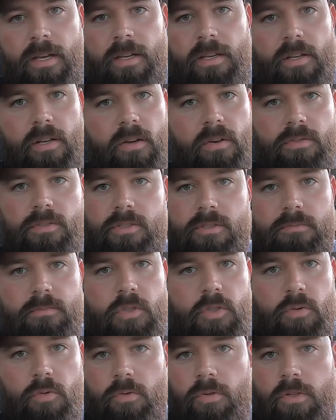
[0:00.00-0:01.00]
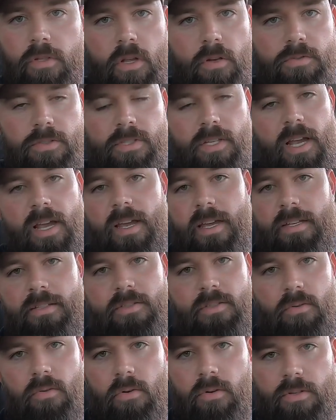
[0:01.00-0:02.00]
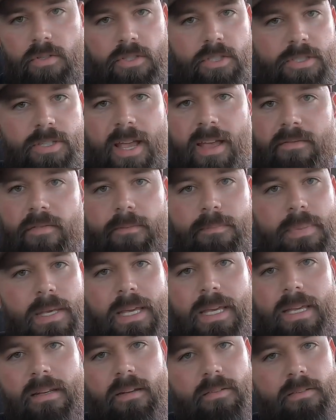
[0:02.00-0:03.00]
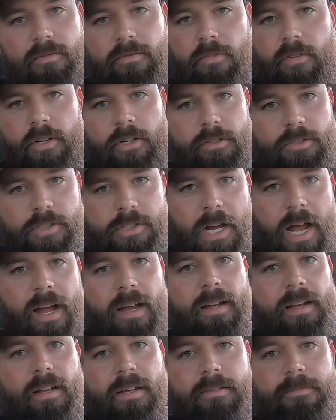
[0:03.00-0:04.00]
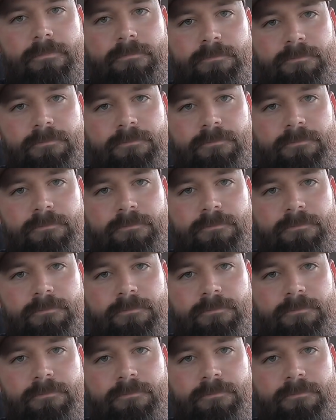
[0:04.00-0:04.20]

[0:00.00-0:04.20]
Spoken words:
you know, some true glow sights, or you just have a bead on the front of your shotgun,